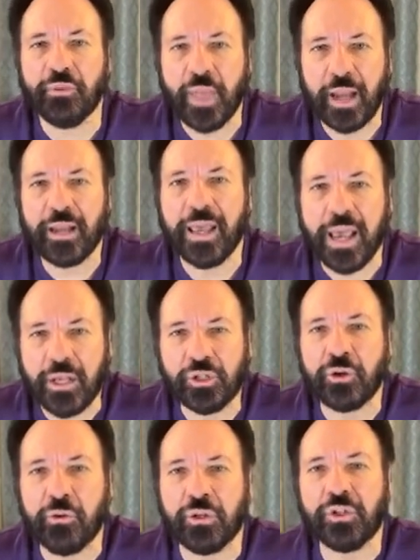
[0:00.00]
That is
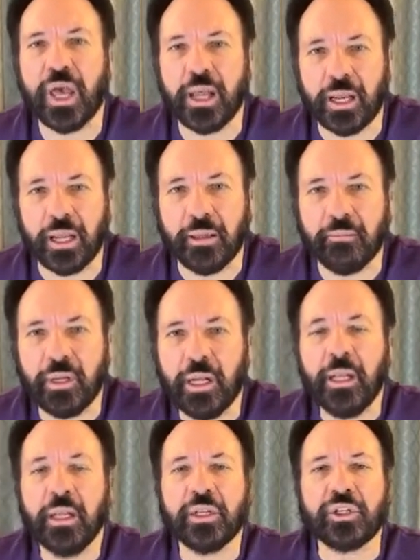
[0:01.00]
Christianity.
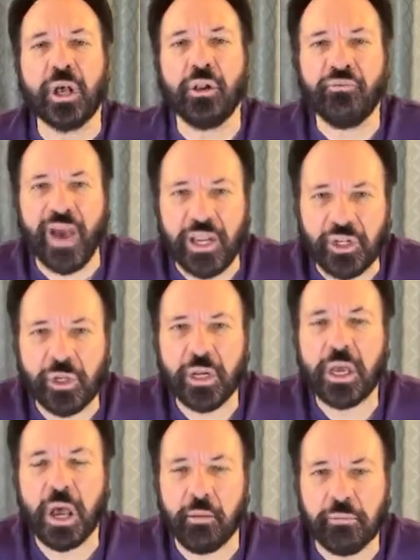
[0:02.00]

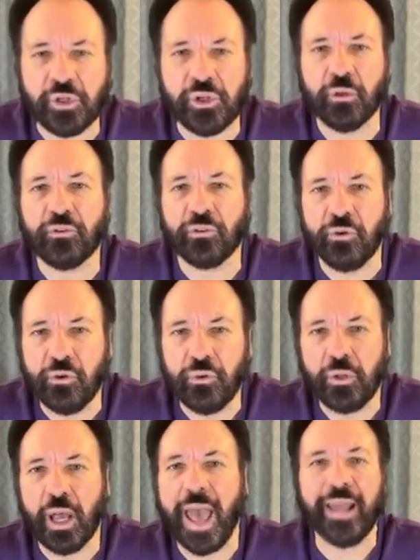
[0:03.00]
Salvation comes
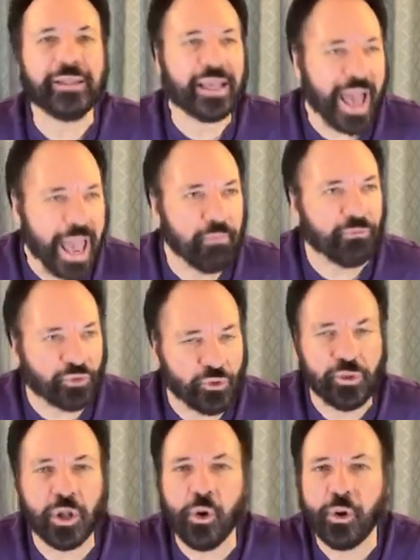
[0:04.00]
through and came
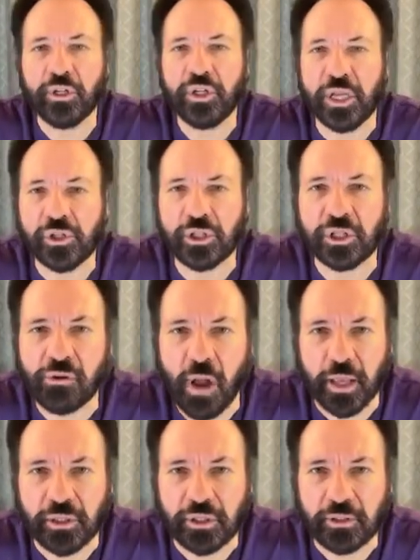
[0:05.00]
through the Lord Jesus
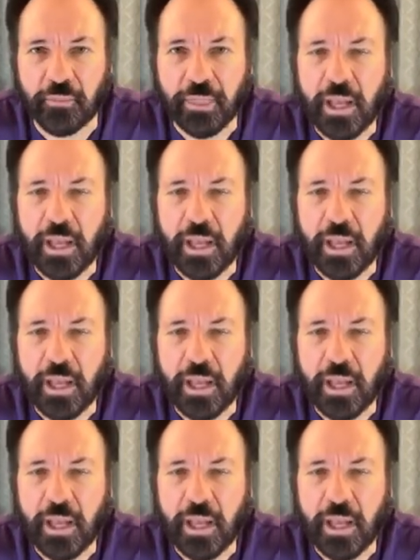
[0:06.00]
Christ.